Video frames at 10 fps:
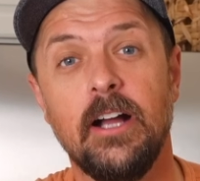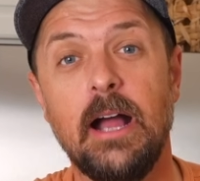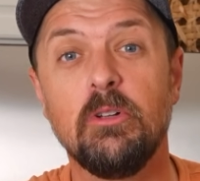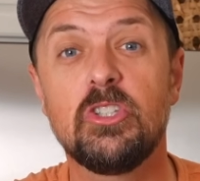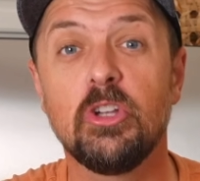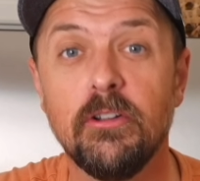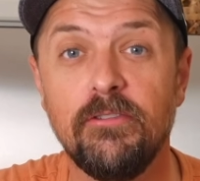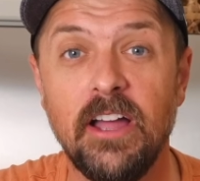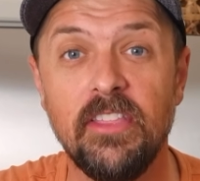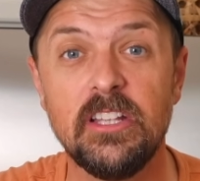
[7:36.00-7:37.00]
I would
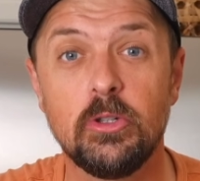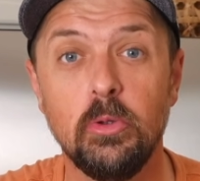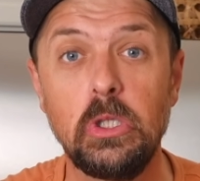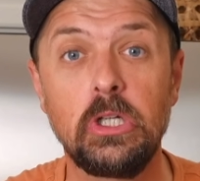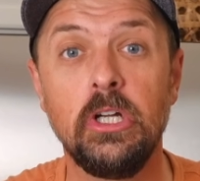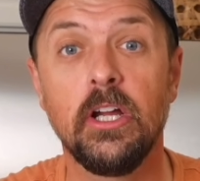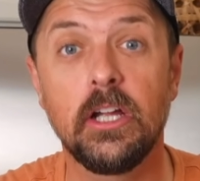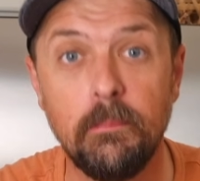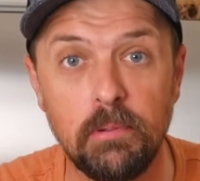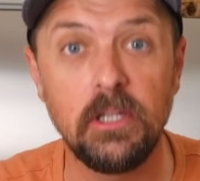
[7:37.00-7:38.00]
certify this cooler
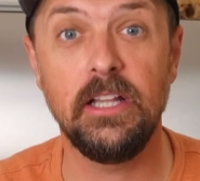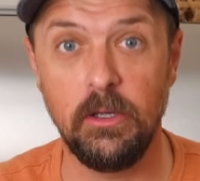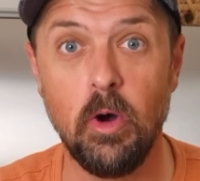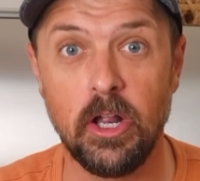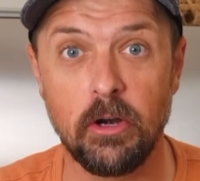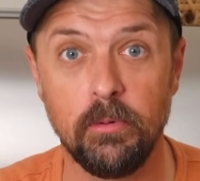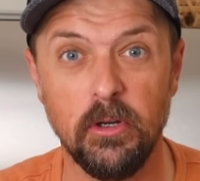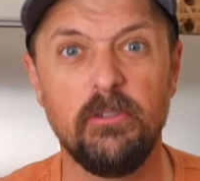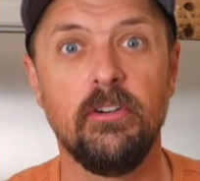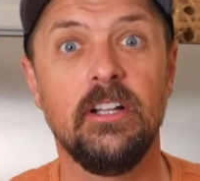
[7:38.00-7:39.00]
completely
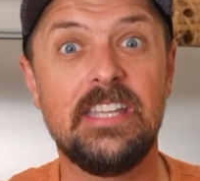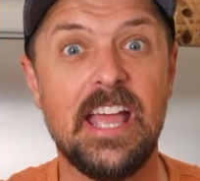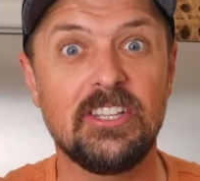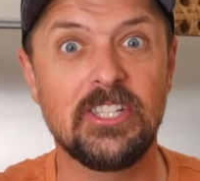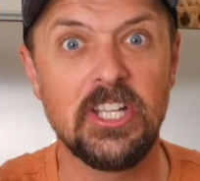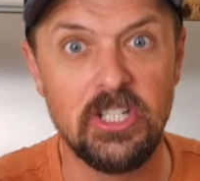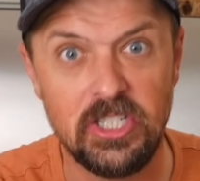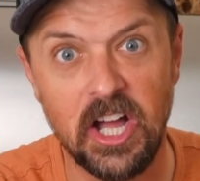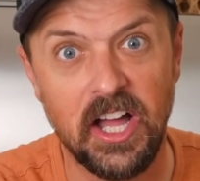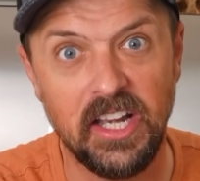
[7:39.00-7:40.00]
waterproof. Test
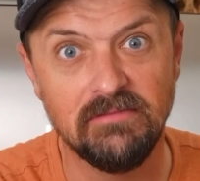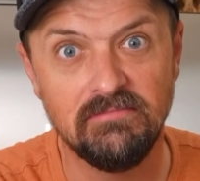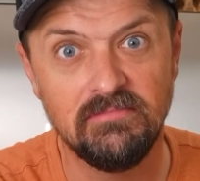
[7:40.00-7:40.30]
done.